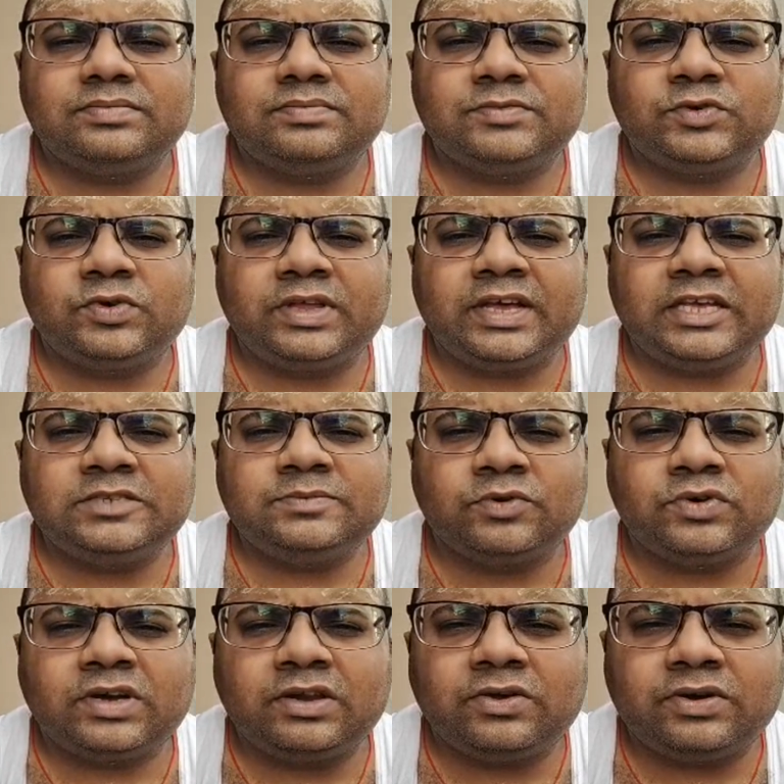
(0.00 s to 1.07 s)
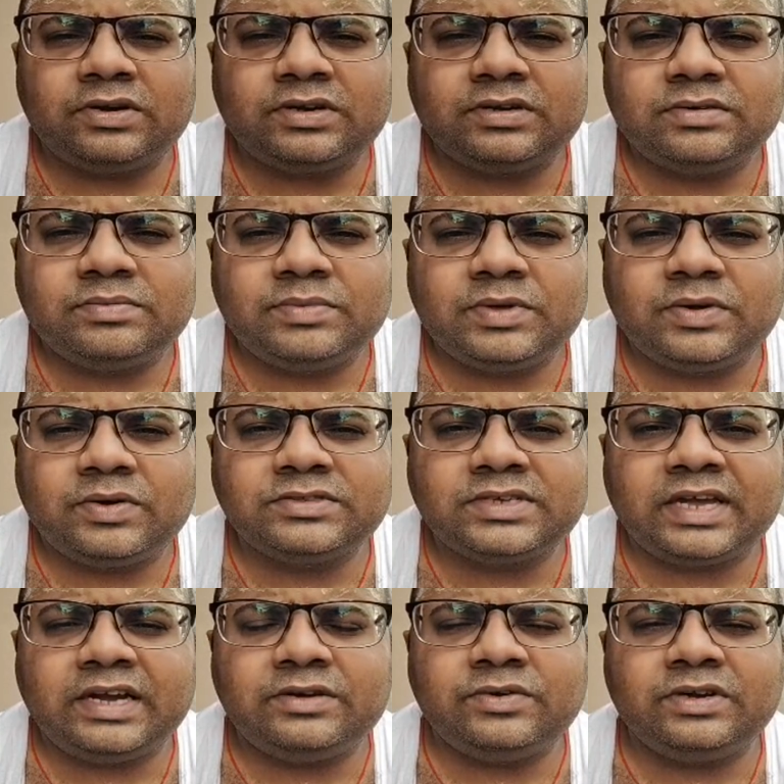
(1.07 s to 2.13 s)
Today I spoke a lot because I
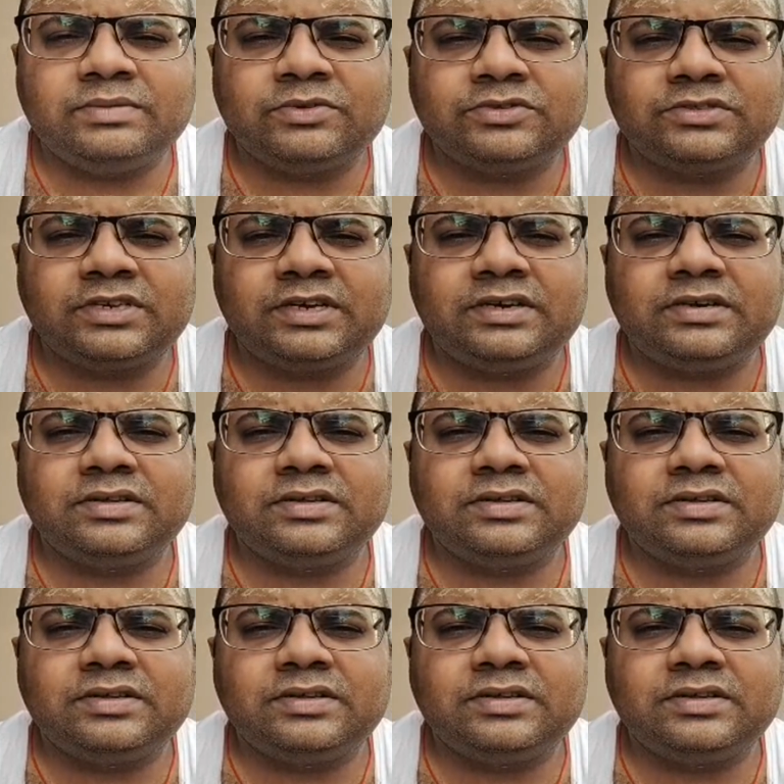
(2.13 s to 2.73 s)
had to demonstrate.